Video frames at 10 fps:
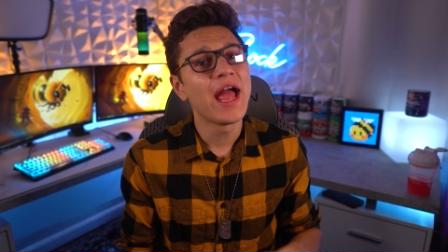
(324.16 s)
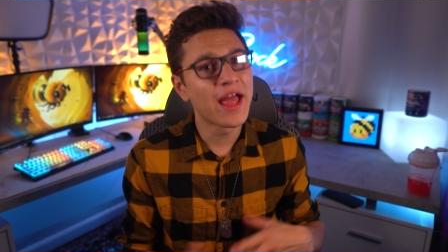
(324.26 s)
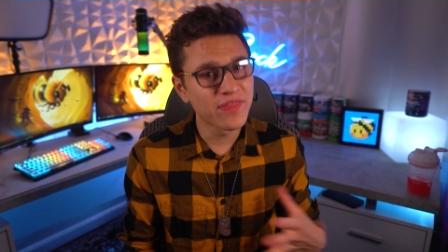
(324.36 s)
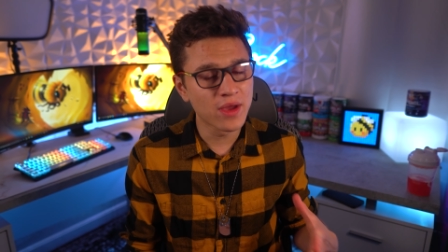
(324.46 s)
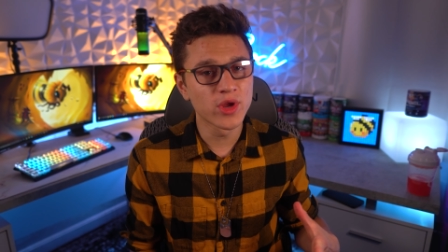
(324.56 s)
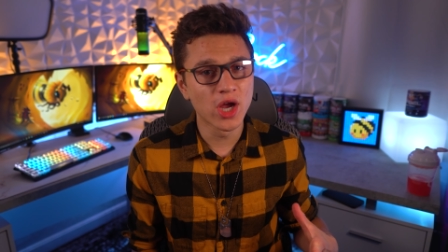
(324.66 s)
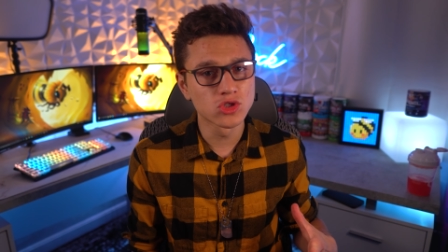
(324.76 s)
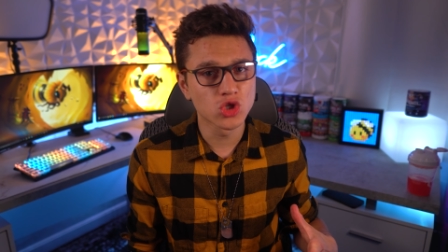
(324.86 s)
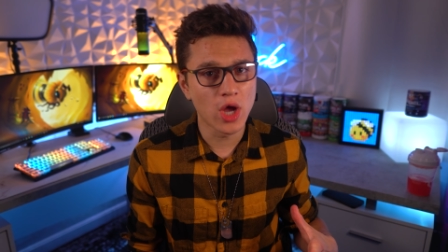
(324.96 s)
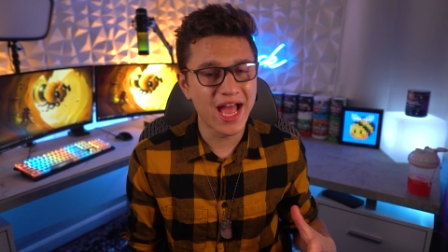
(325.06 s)
And then we
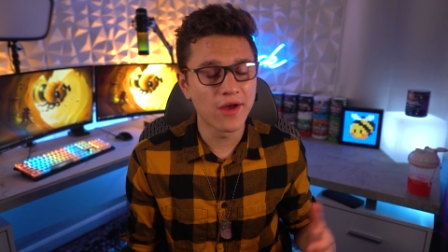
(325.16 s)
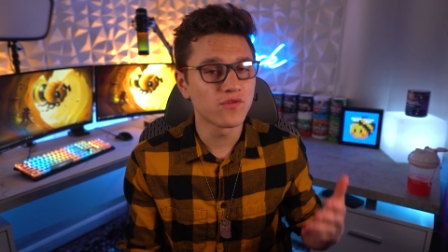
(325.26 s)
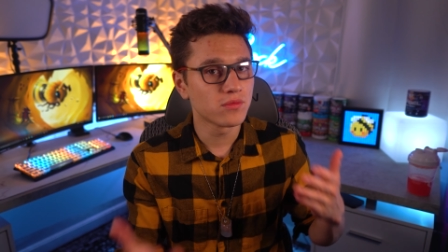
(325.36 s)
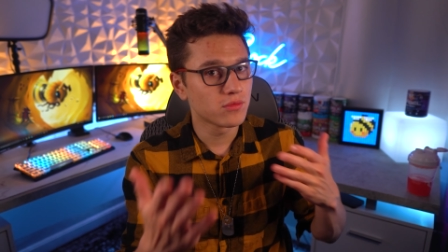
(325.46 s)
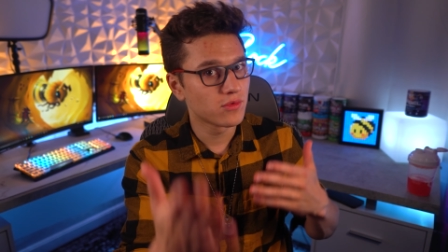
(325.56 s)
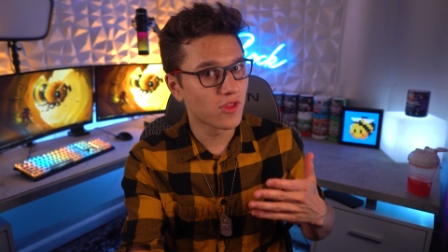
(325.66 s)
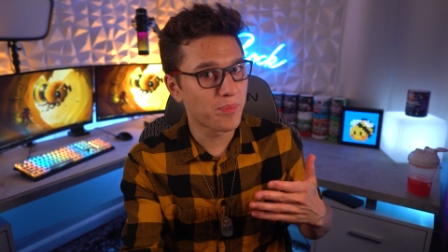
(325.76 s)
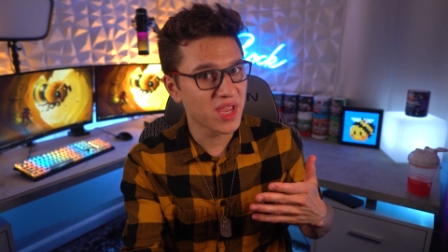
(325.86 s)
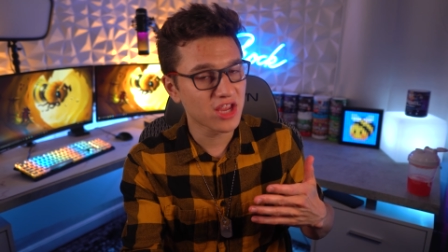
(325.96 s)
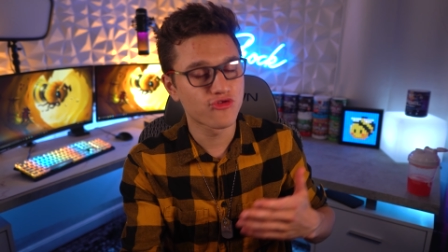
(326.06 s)
also have the
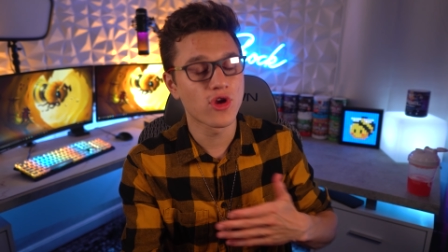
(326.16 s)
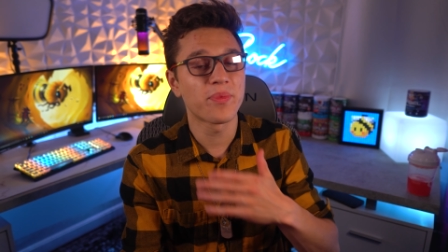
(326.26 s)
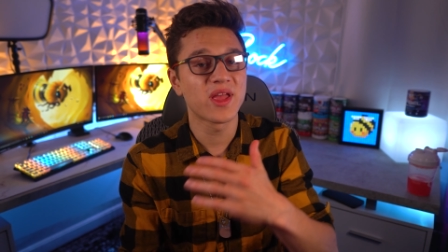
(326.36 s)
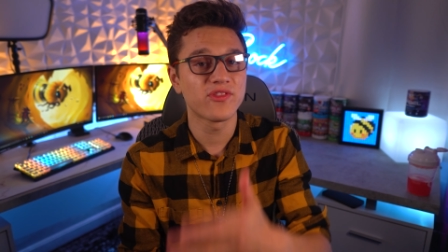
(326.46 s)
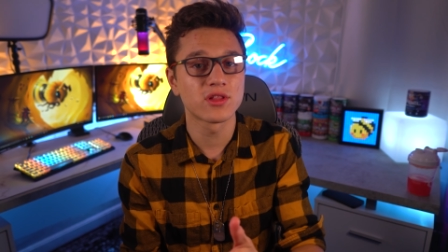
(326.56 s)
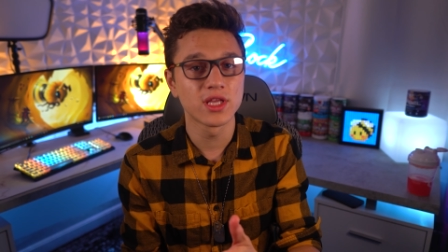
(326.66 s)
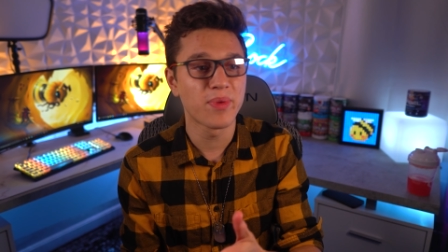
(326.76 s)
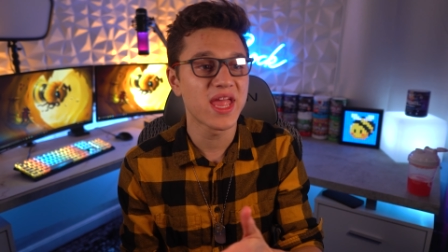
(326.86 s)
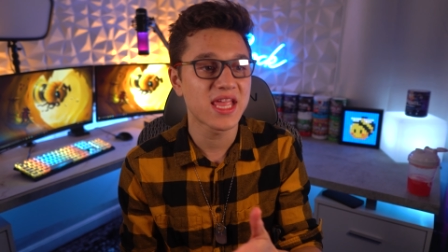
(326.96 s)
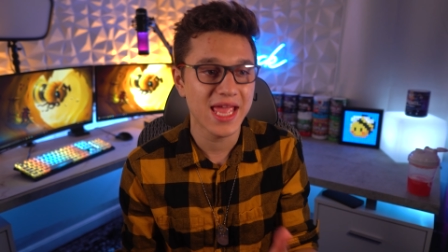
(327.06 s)
pink drip and the
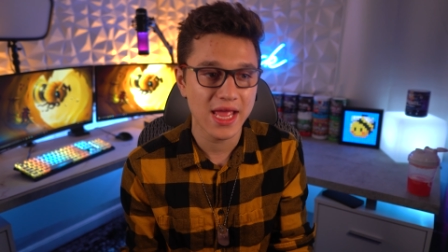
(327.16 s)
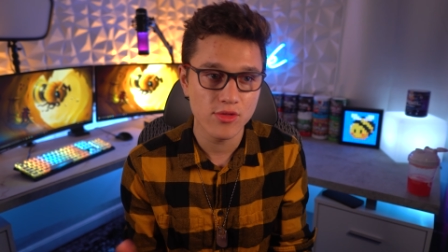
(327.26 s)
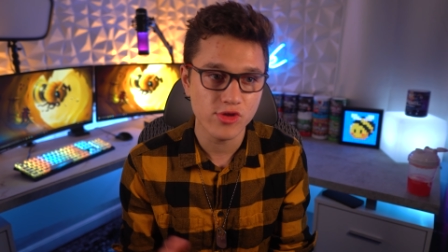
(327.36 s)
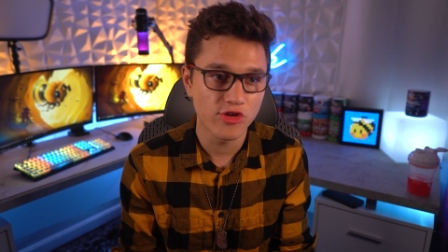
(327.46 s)
clickbait cans.